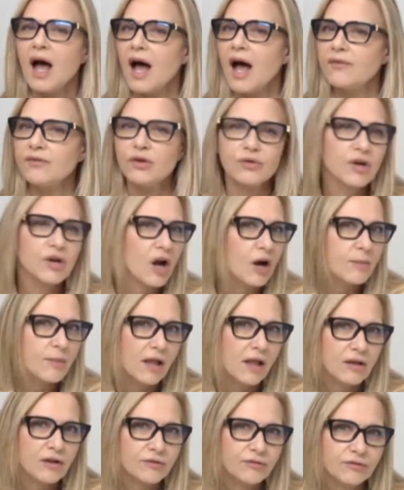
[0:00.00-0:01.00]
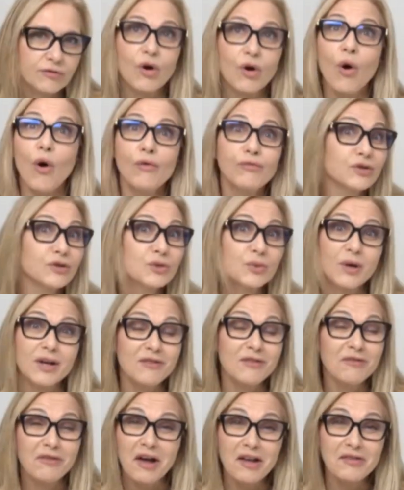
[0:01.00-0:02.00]
I've known Carmela for over
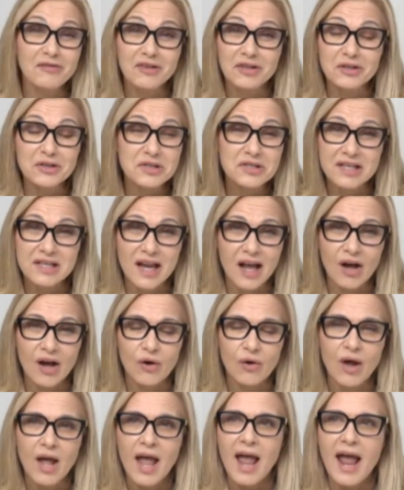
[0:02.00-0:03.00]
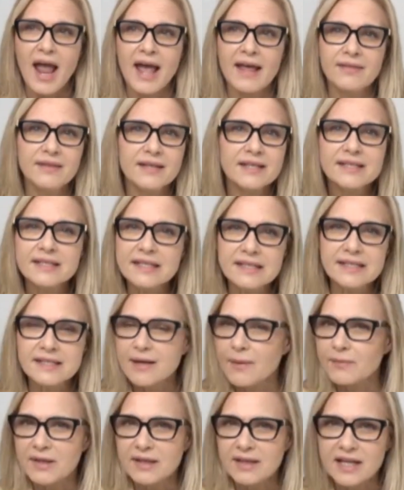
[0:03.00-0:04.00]
25 years now, and this is
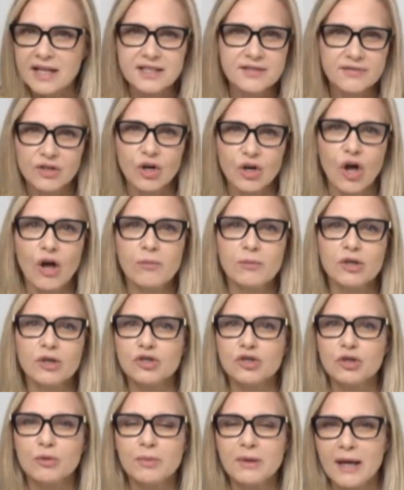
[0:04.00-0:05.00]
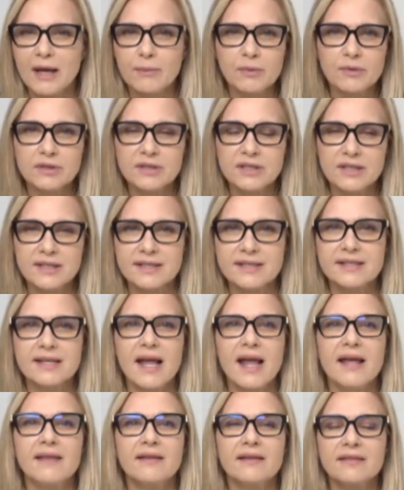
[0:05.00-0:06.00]
something that's phenomenal to be able to
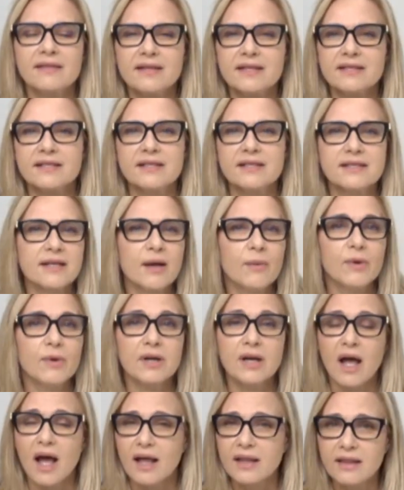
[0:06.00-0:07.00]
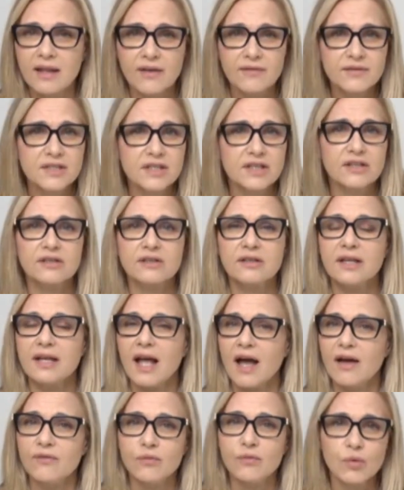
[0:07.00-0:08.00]
say that this is someone I love
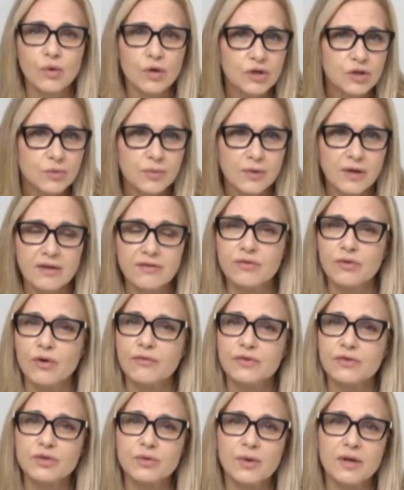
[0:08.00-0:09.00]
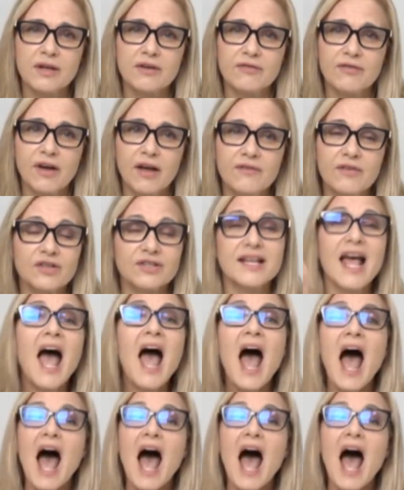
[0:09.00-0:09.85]
dearly, I've worked with for over 25 years.